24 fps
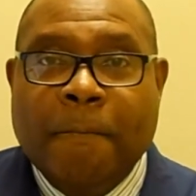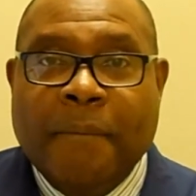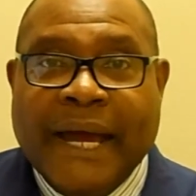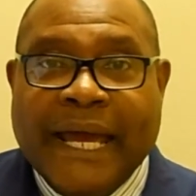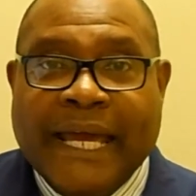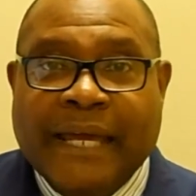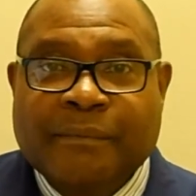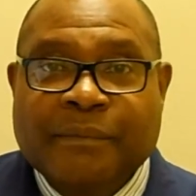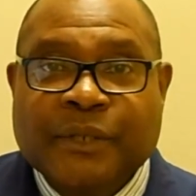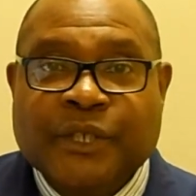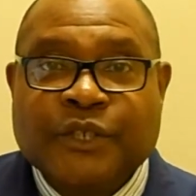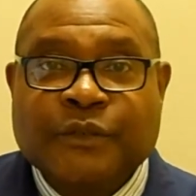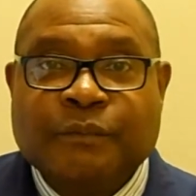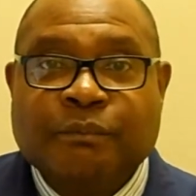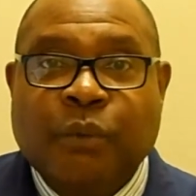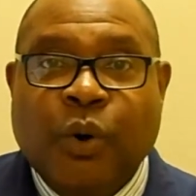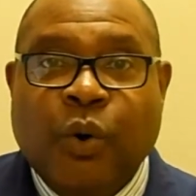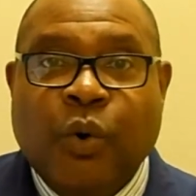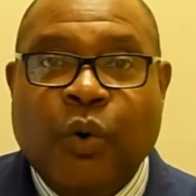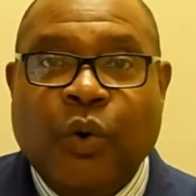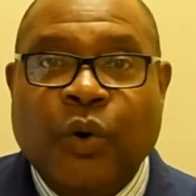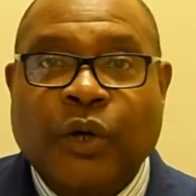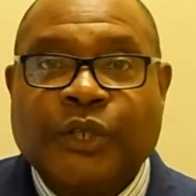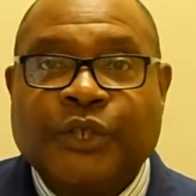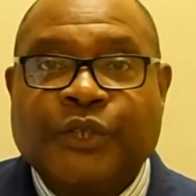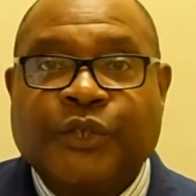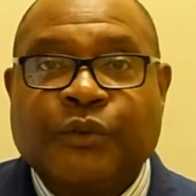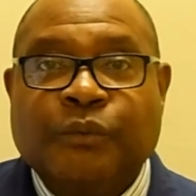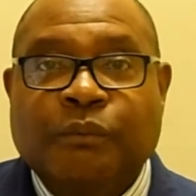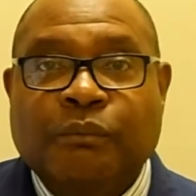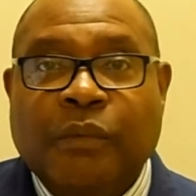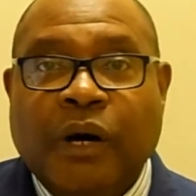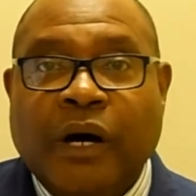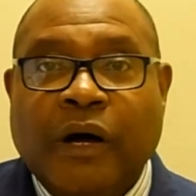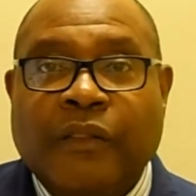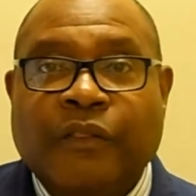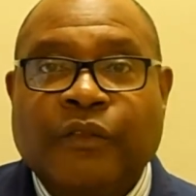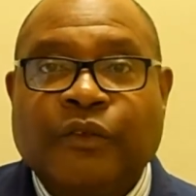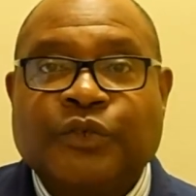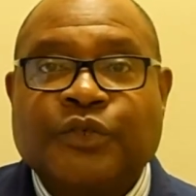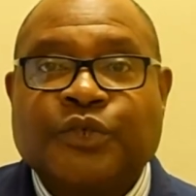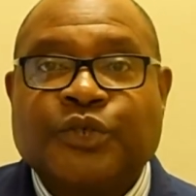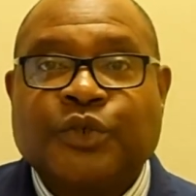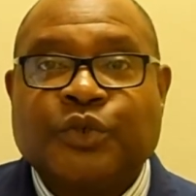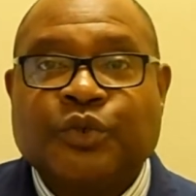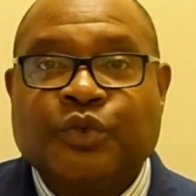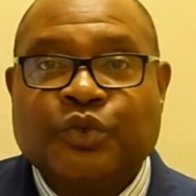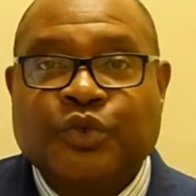babies born to
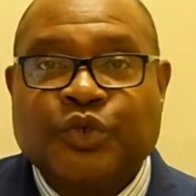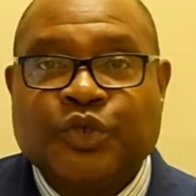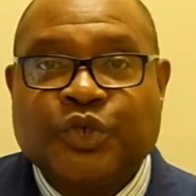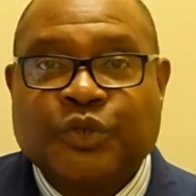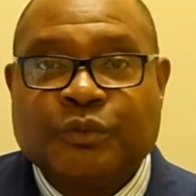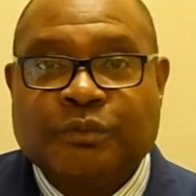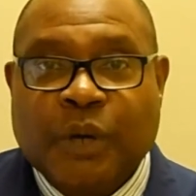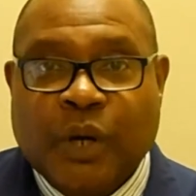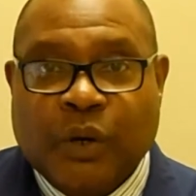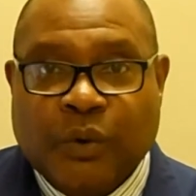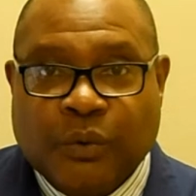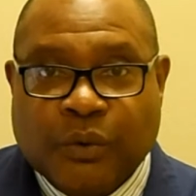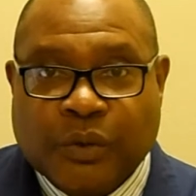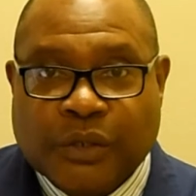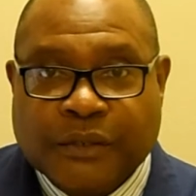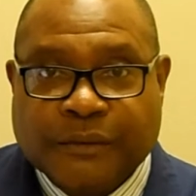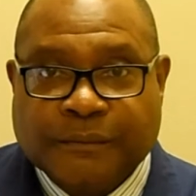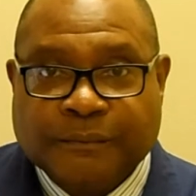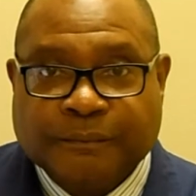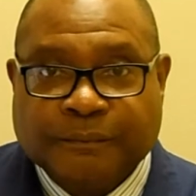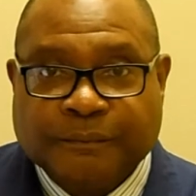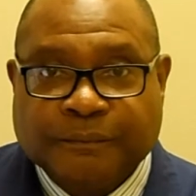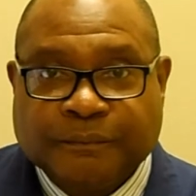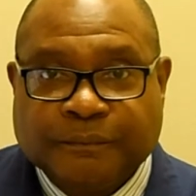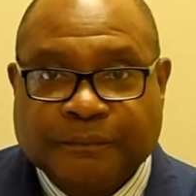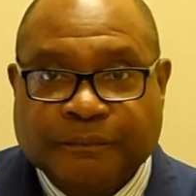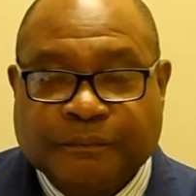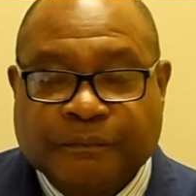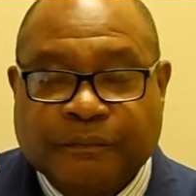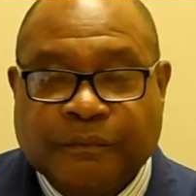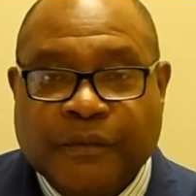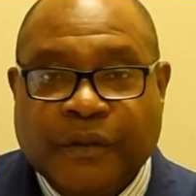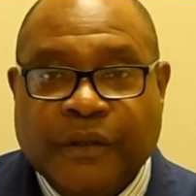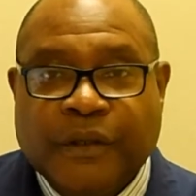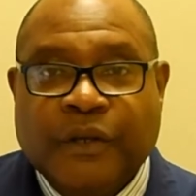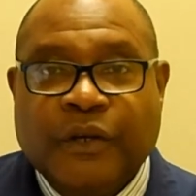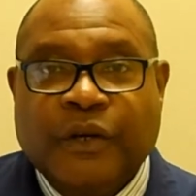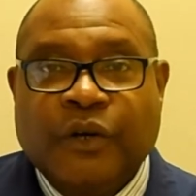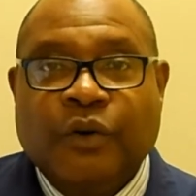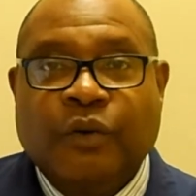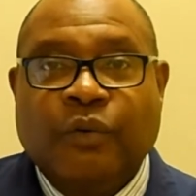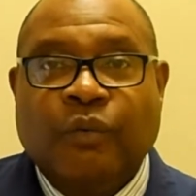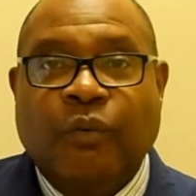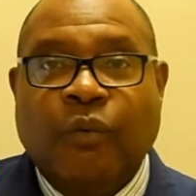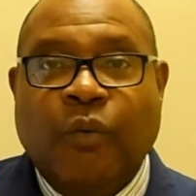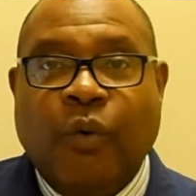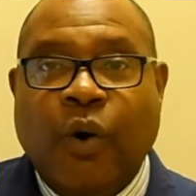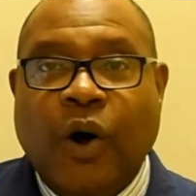mothers who smoke,
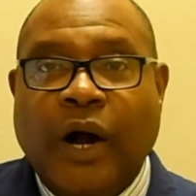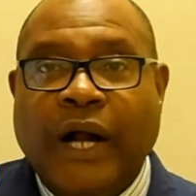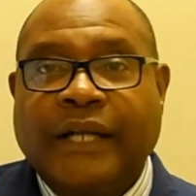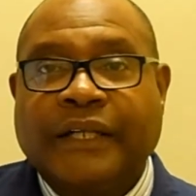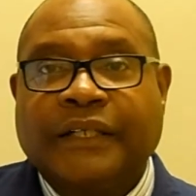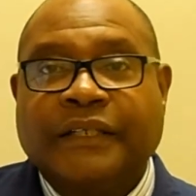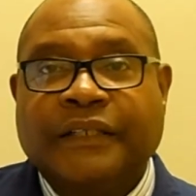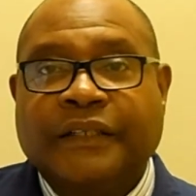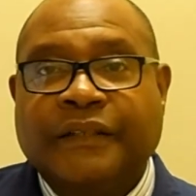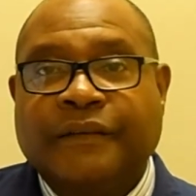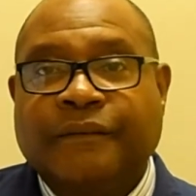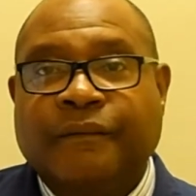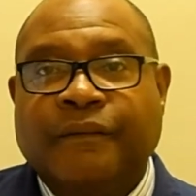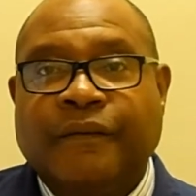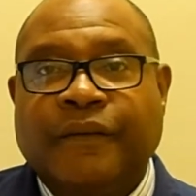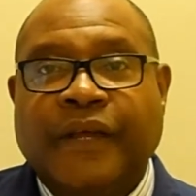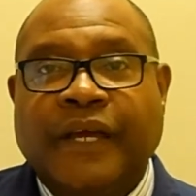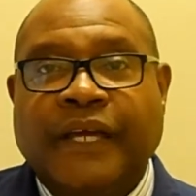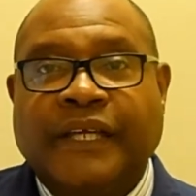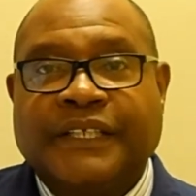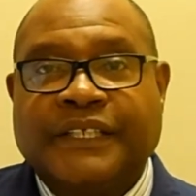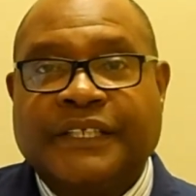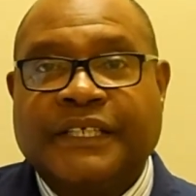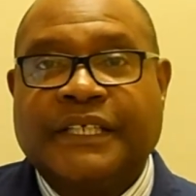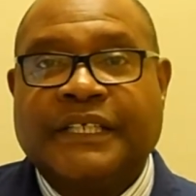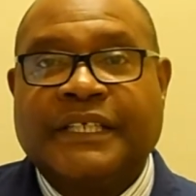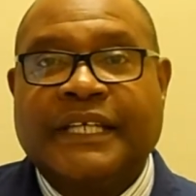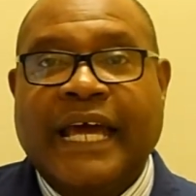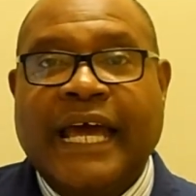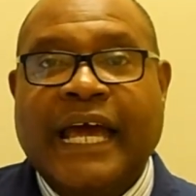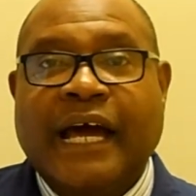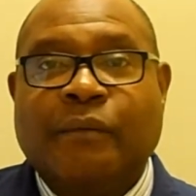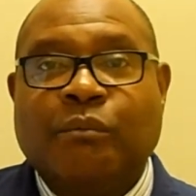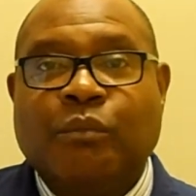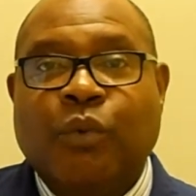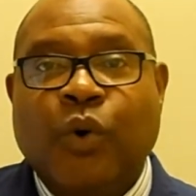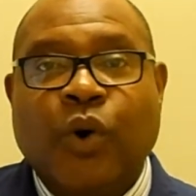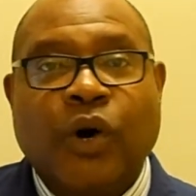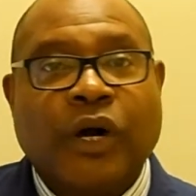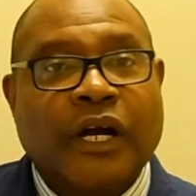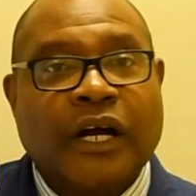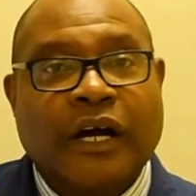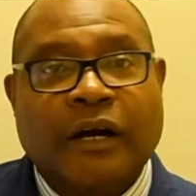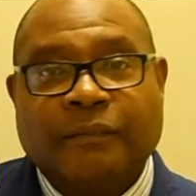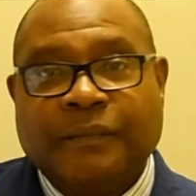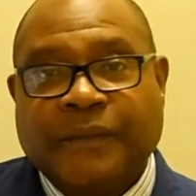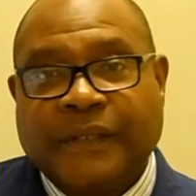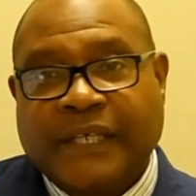one, they tend to have more
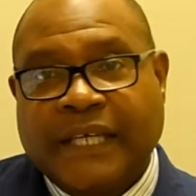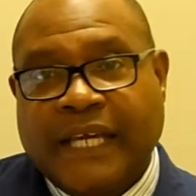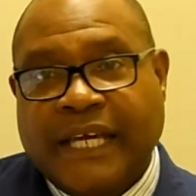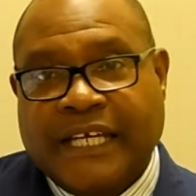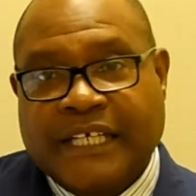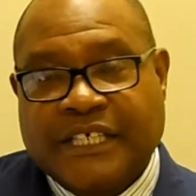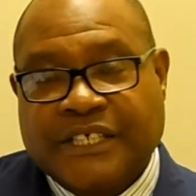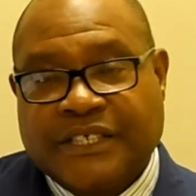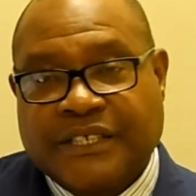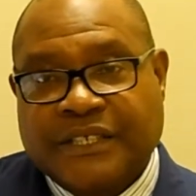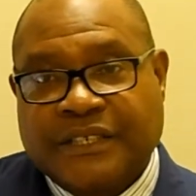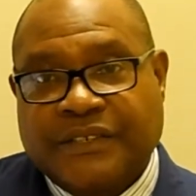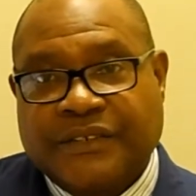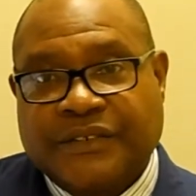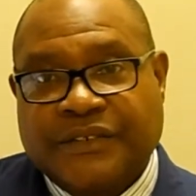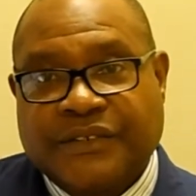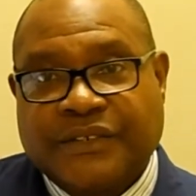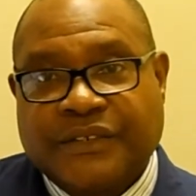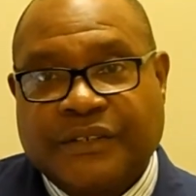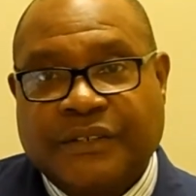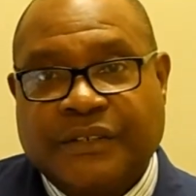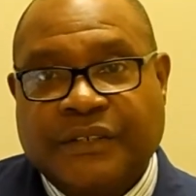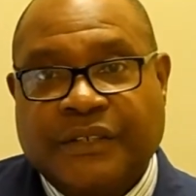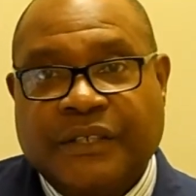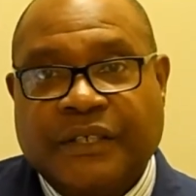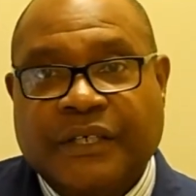complications.